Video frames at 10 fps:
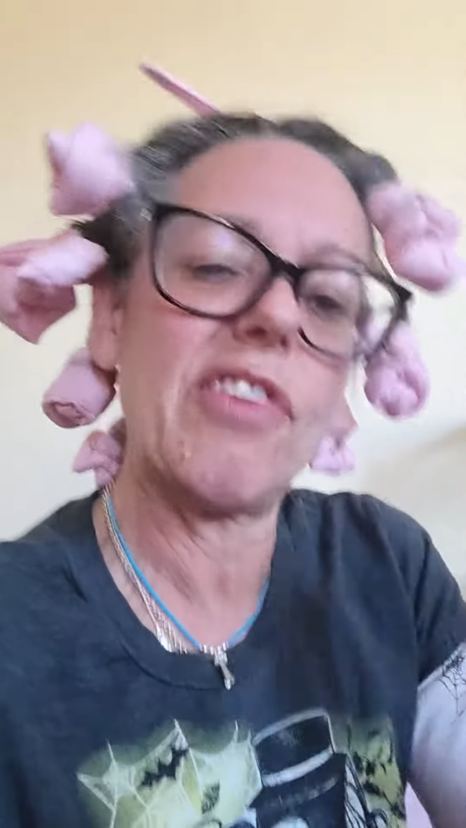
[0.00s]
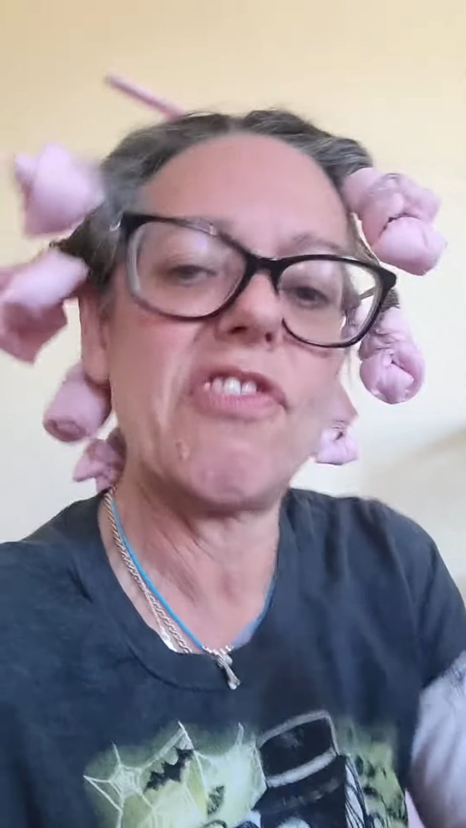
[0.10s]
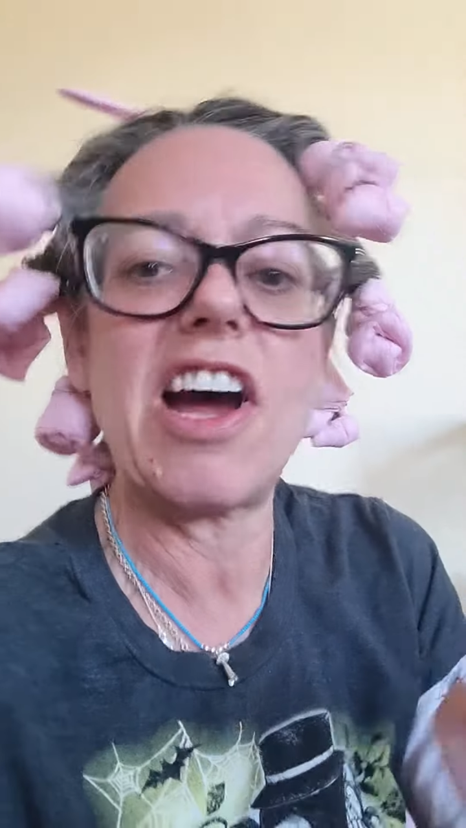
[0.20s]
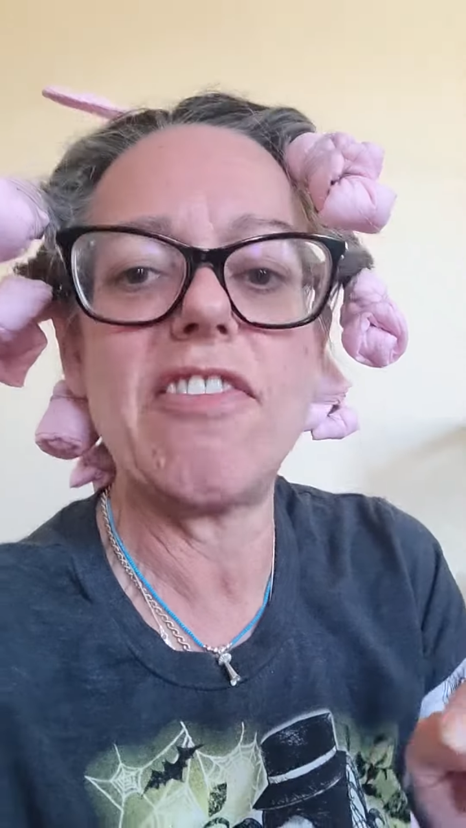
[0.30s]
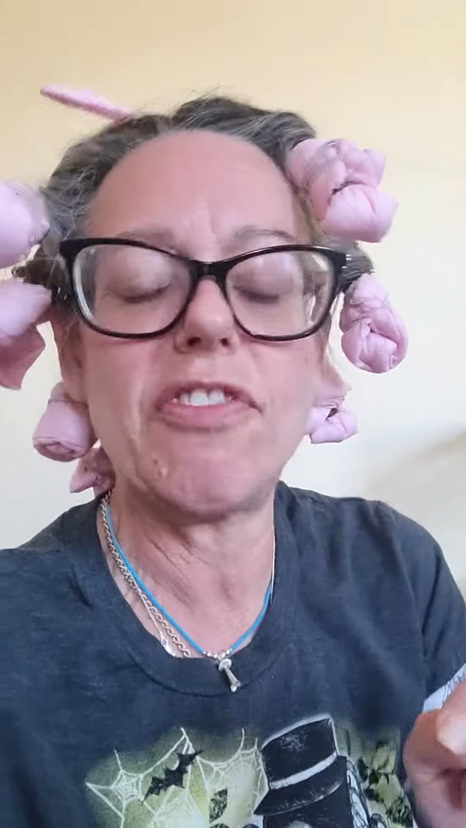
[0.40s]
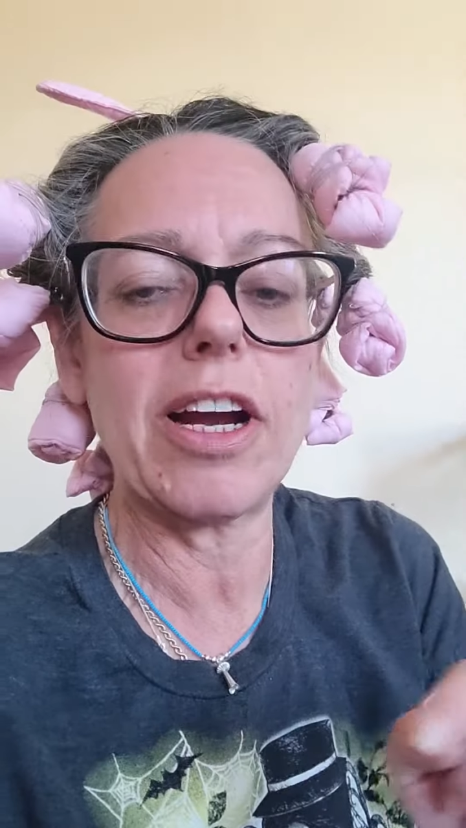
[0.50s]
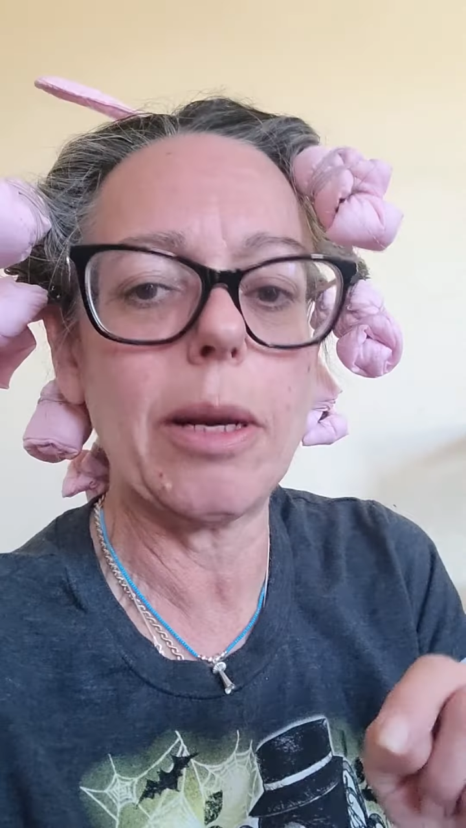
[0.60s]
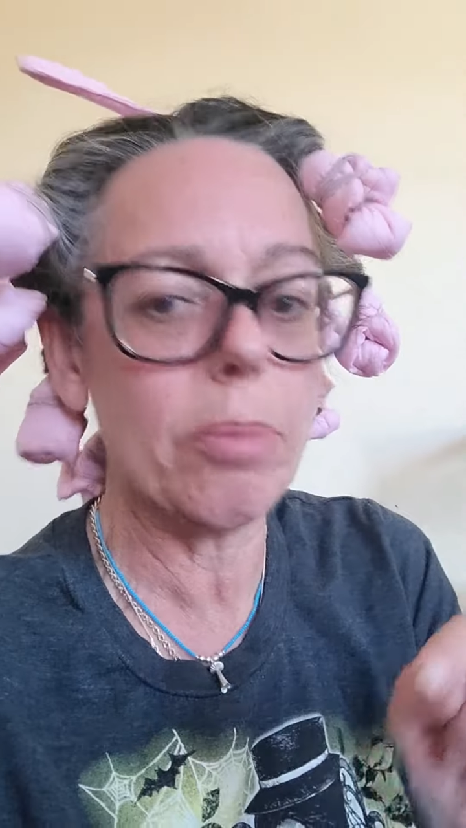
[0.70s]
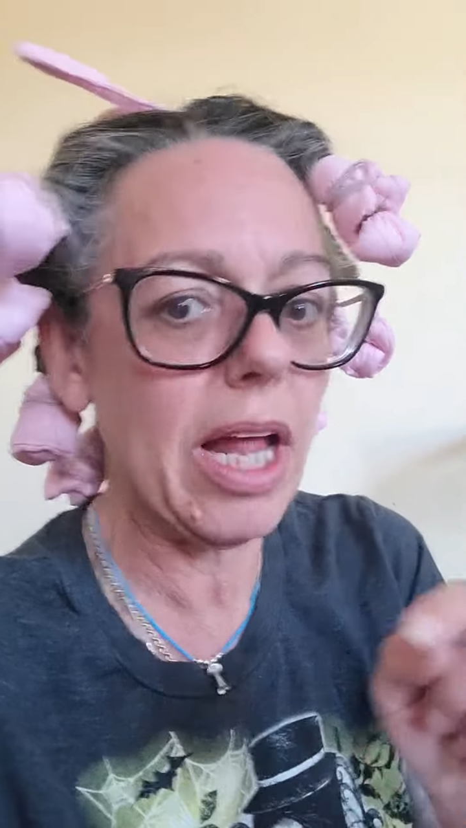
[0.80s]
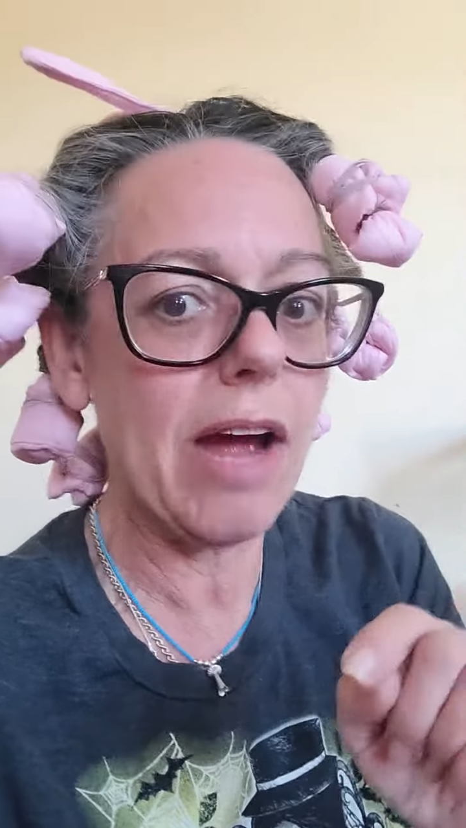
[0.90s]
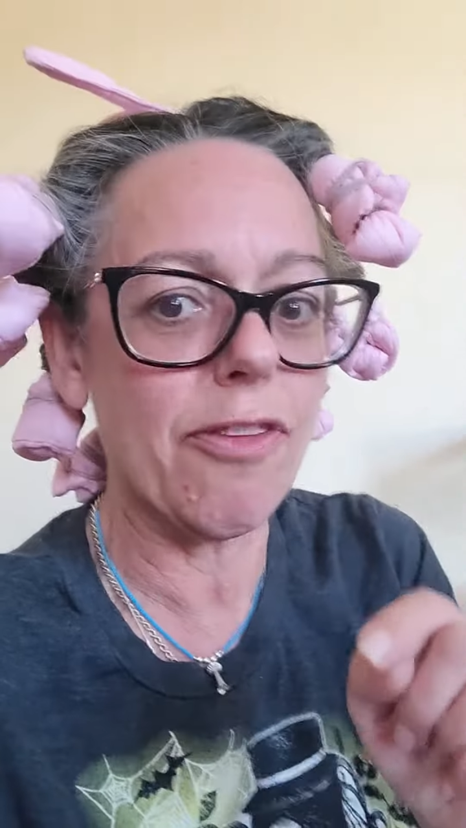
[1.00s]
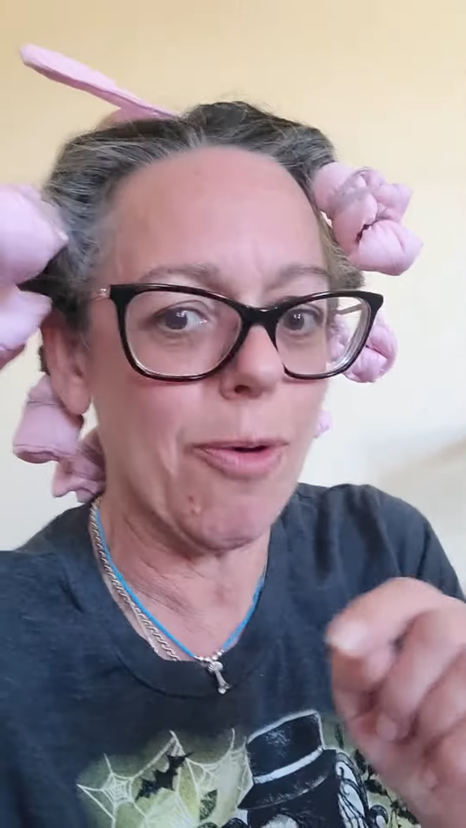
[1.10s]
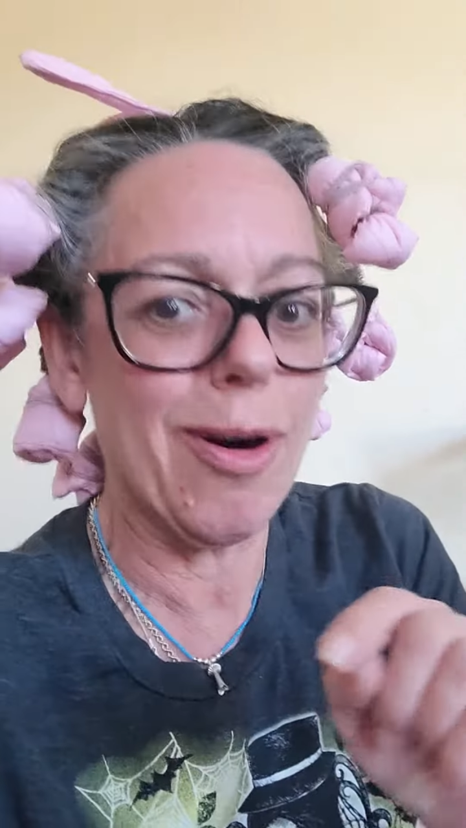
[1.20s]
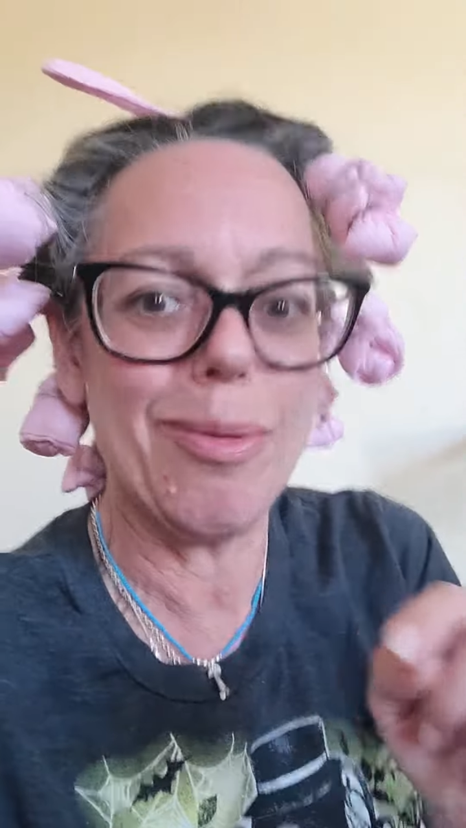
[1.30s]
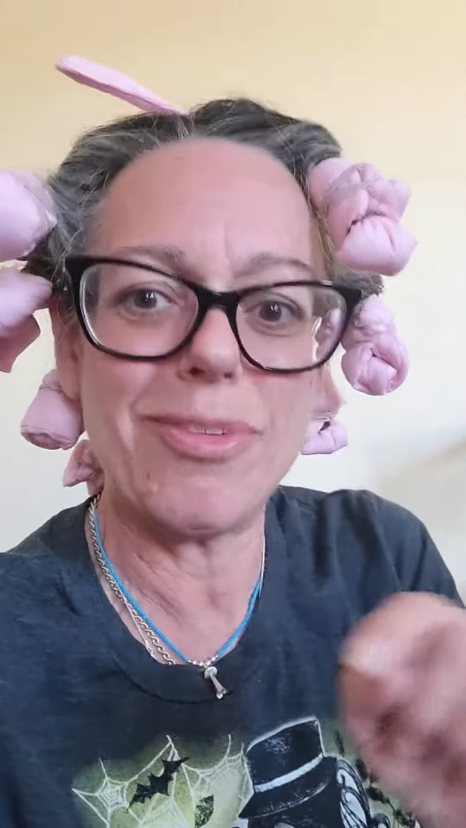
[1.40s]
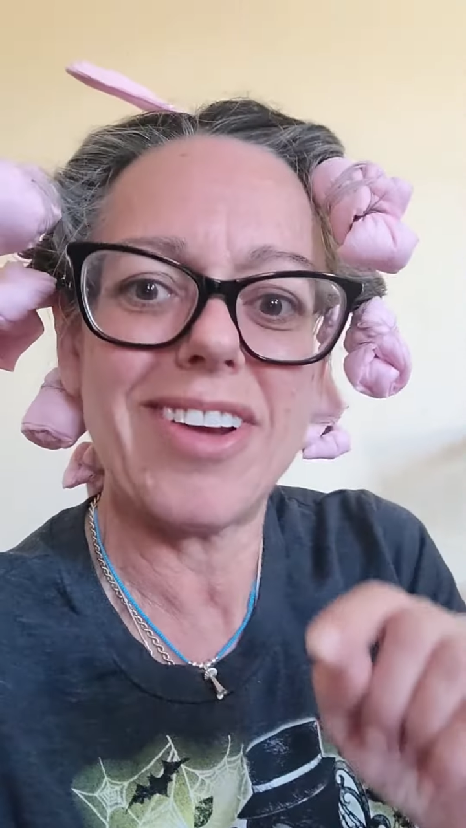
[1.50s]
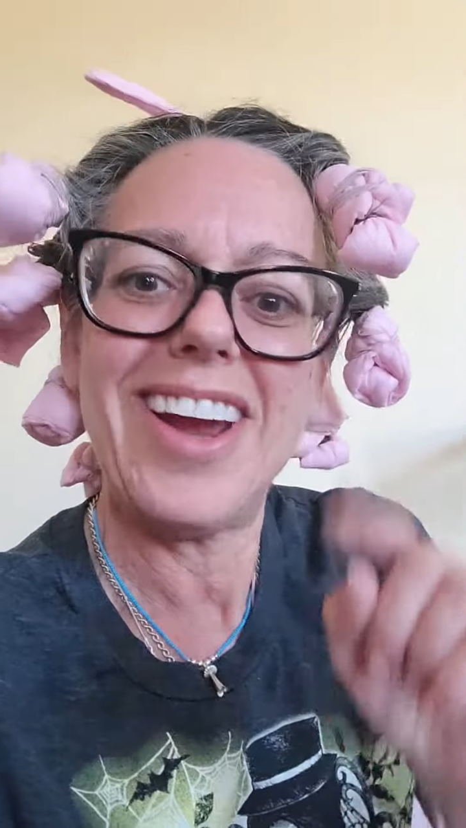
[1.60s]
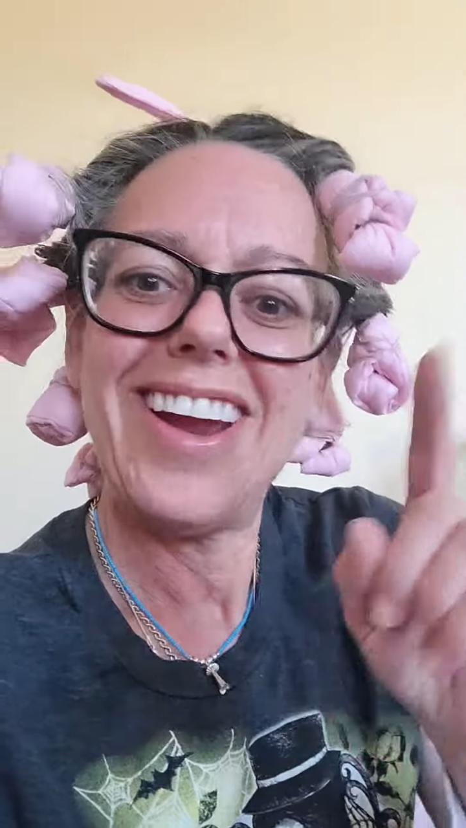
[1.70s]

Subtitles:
to five fucking platforms